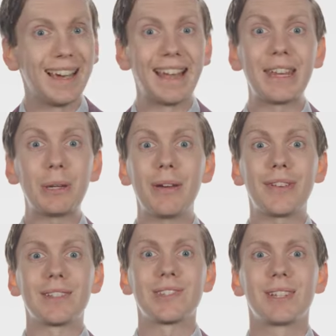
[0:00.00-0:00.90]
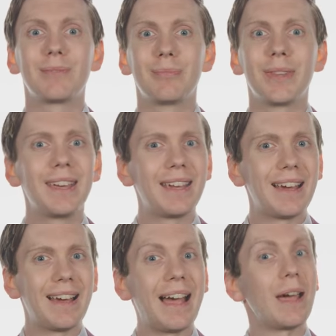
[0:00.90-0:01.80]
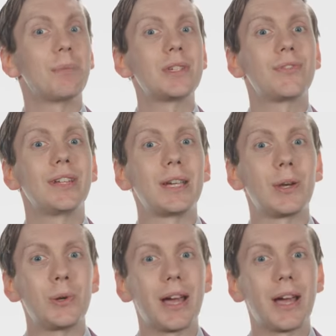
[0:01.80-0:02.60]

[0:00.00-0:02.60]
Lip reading: And there you have it. I hope this video